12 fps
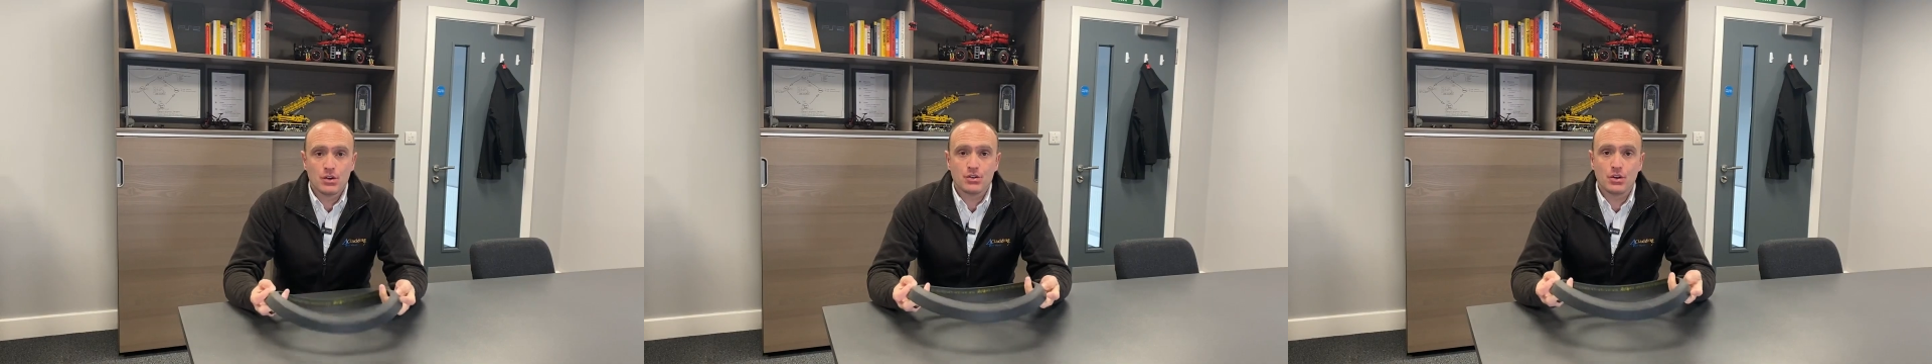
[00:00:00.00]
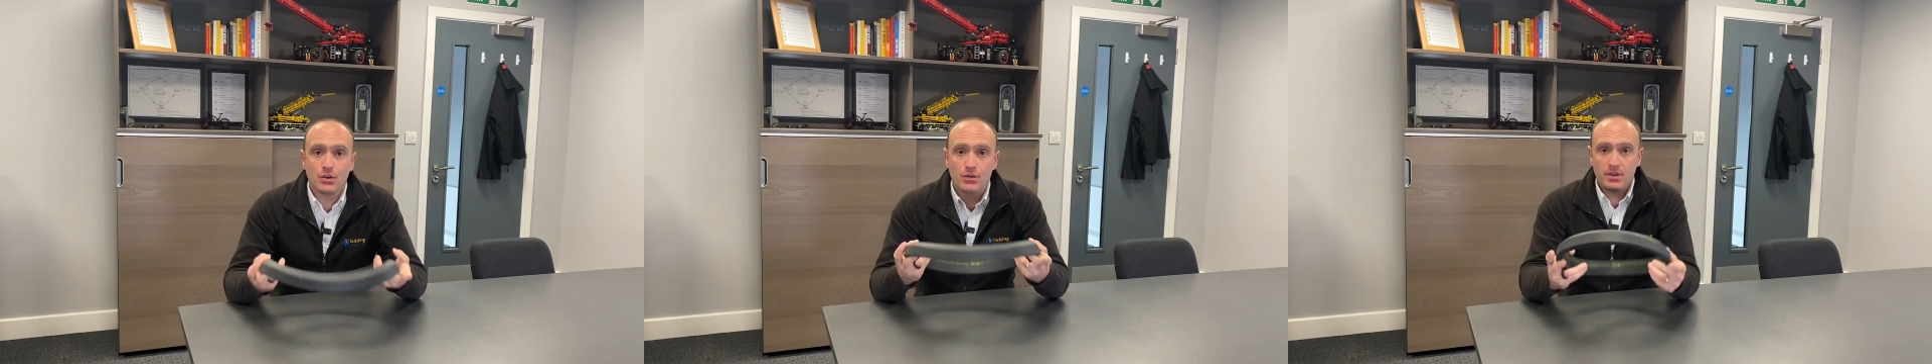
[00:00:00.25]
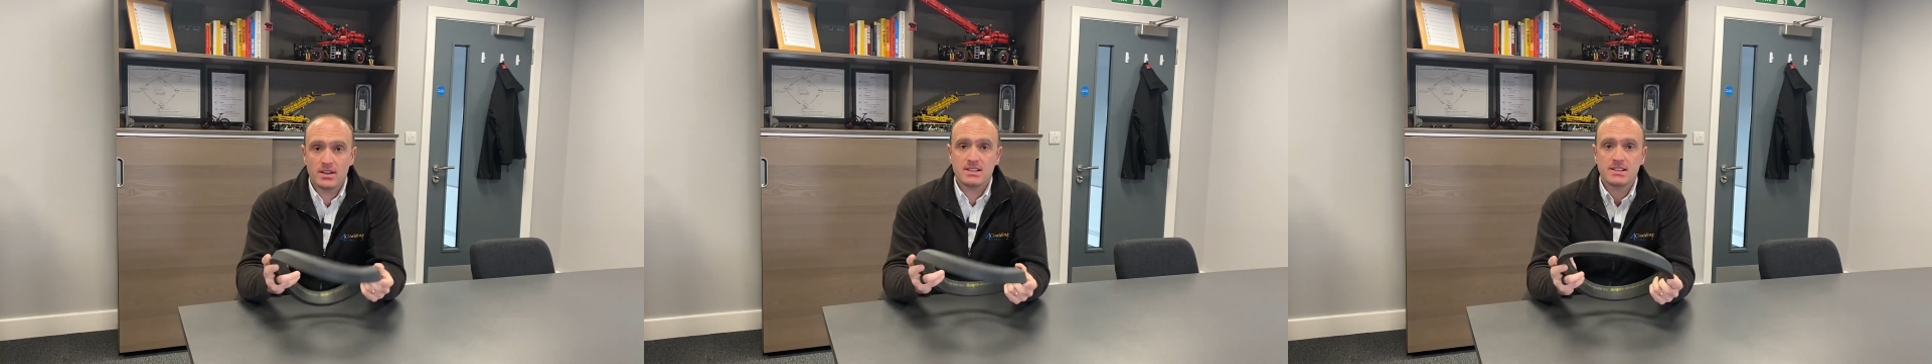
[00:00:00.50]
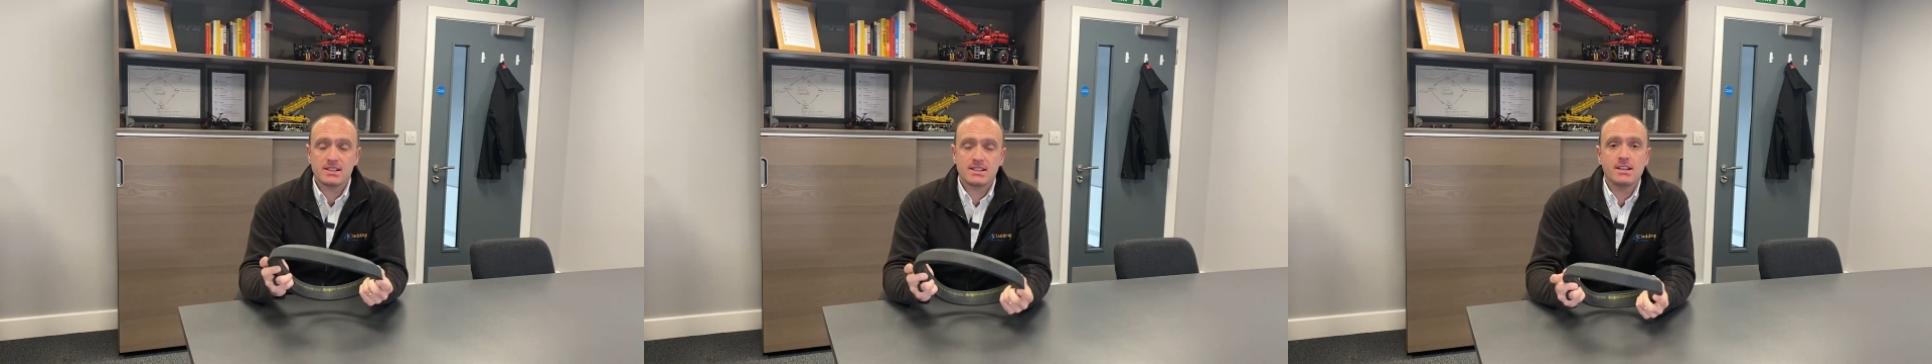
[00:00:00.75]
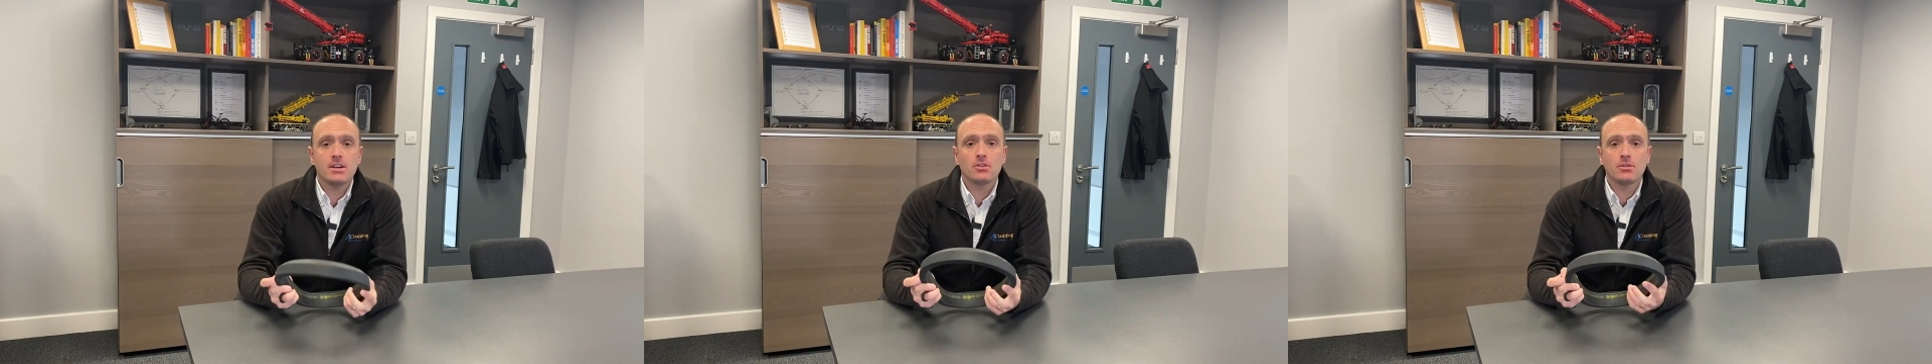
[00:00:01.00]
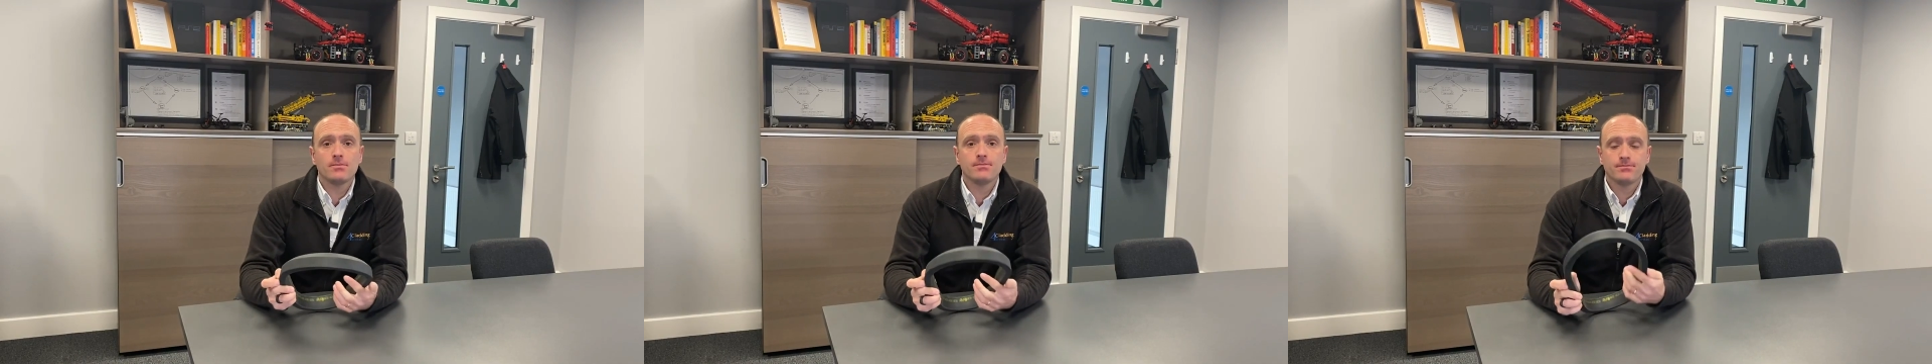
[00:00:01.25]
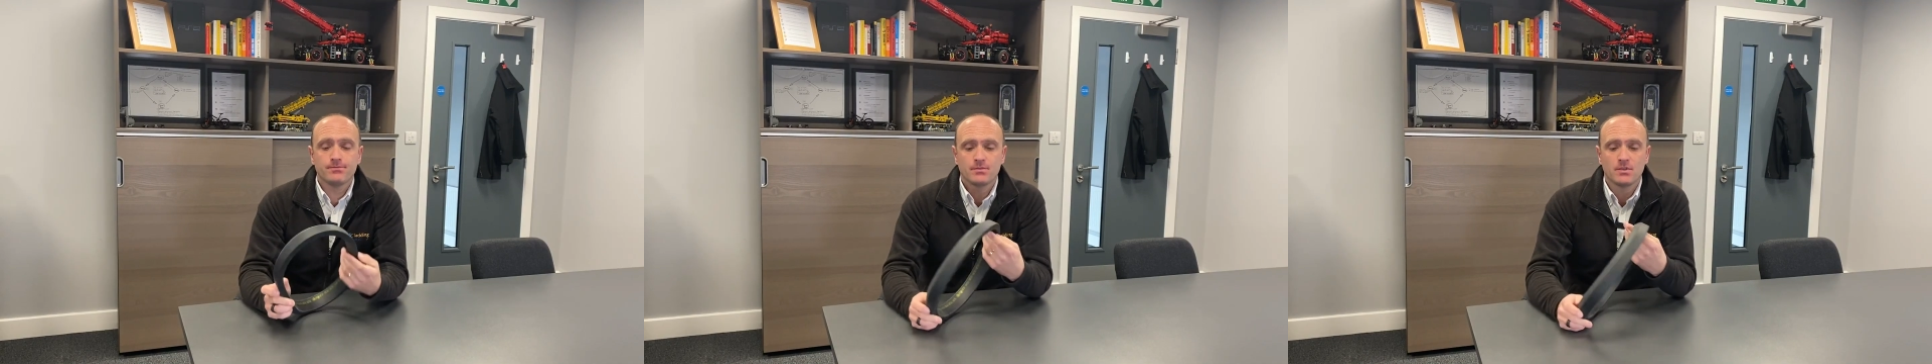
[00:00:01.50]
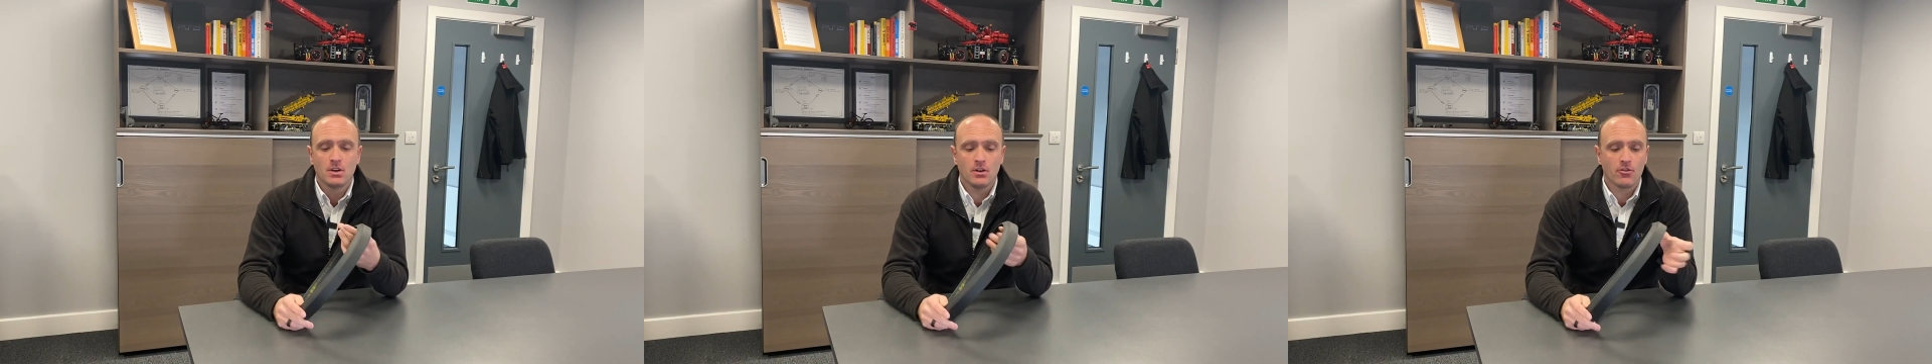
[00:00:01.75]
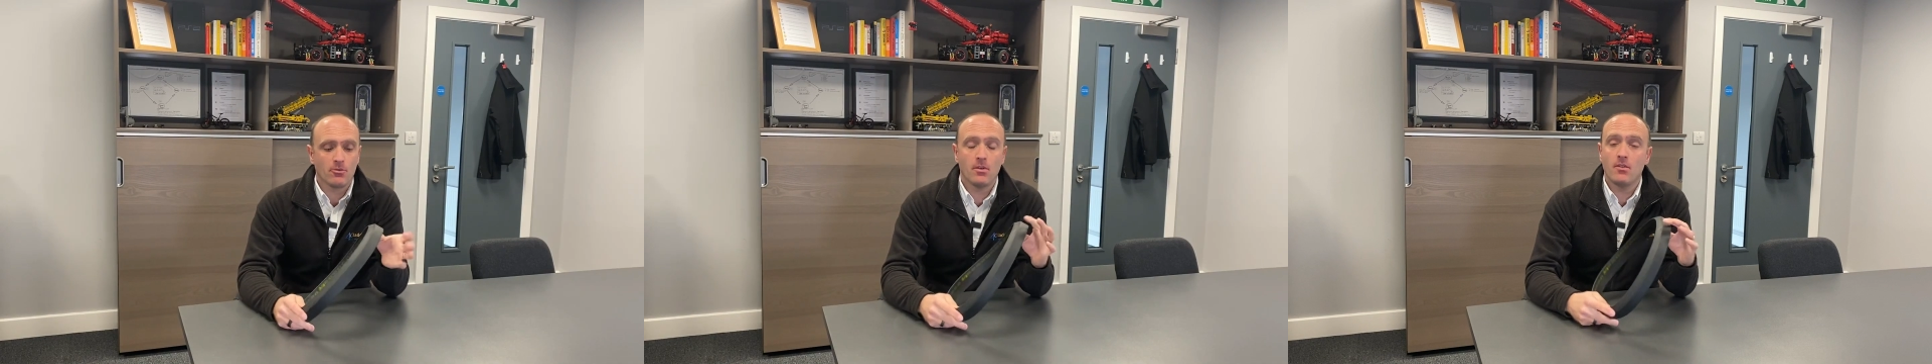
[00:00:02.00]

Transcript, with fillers: So this is a seal from